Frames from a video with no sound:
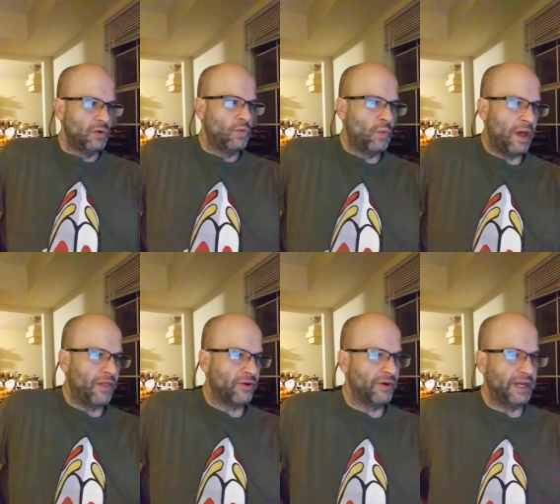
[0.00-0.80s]

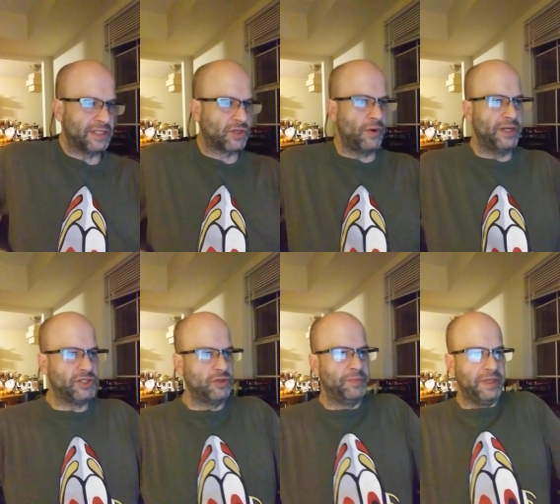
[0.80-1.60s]
whether it's going
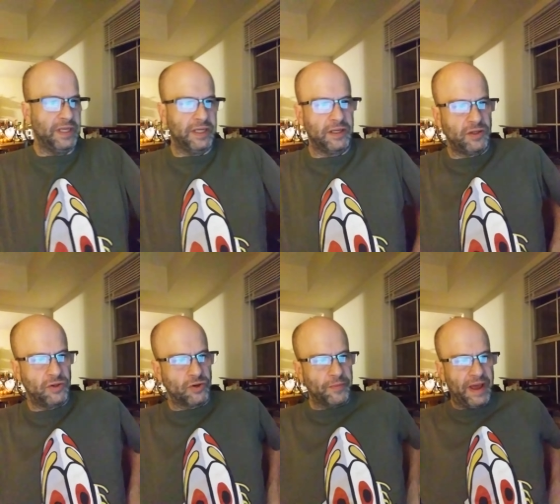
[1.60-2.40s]
to be
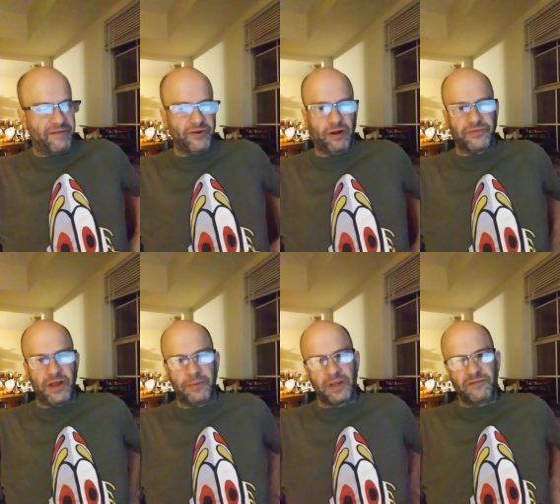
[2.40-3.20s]
good or bad for your health.
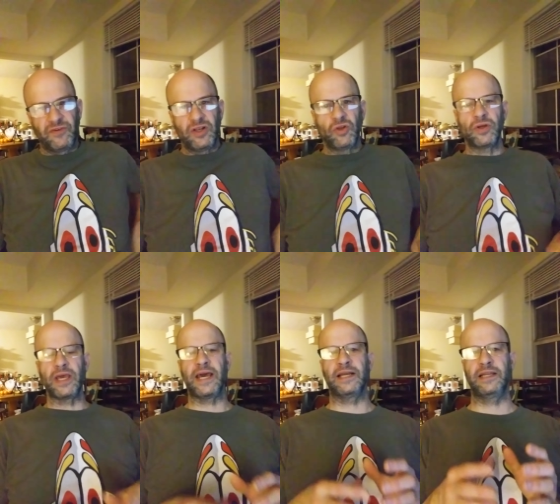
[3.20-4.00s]
Now, if we look
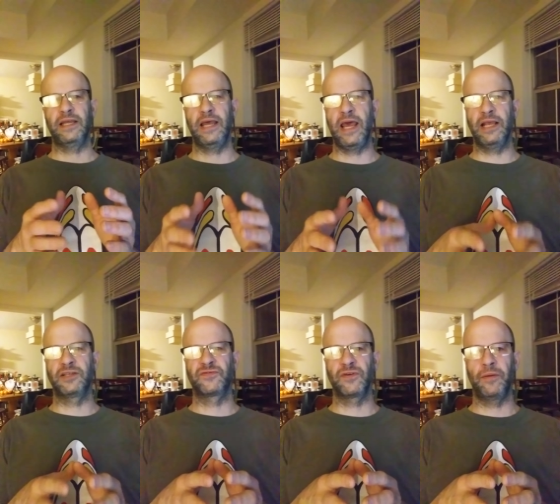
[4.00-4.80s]
at eggs
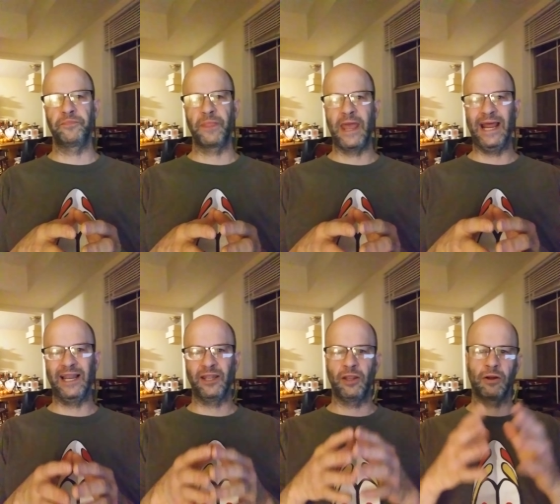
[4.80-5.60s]
from a
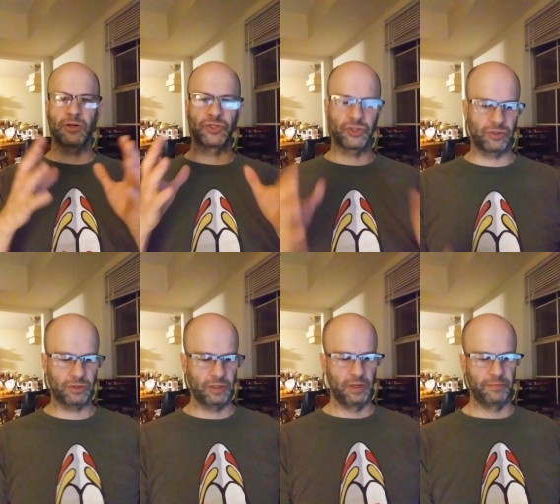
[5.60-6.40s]
larger
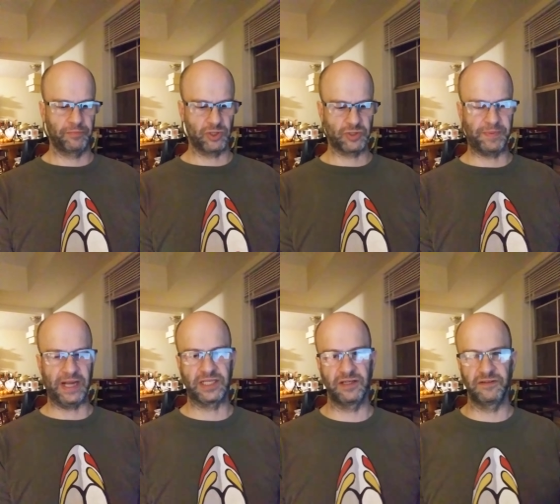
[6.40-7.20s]

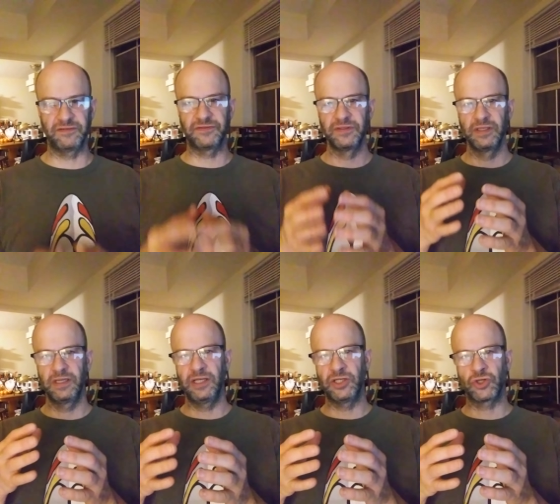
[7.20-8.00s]
perspective
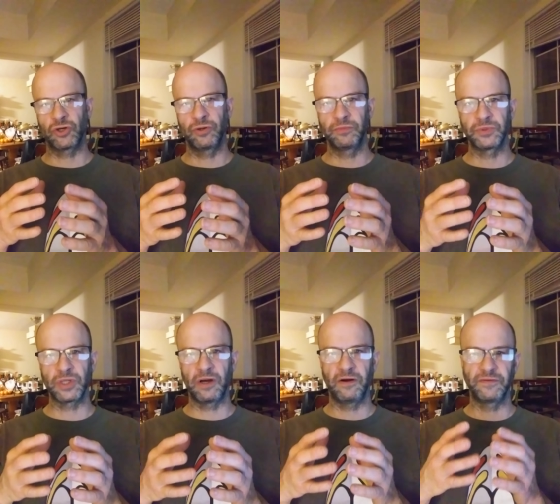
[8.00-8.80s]
in terms
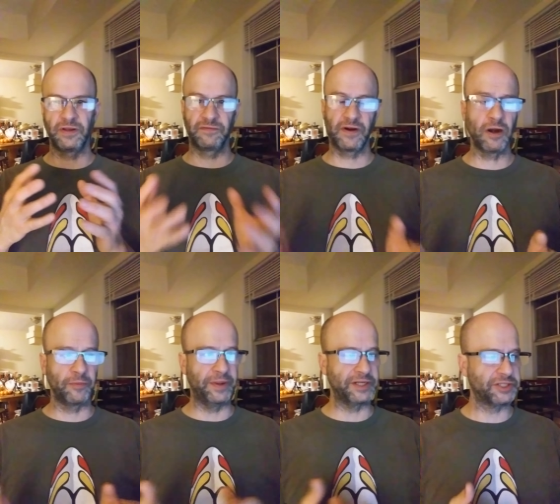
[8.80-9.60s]
of
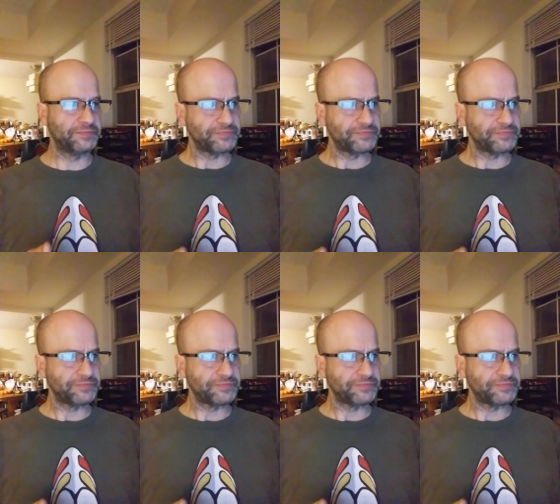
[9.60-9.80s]
environment,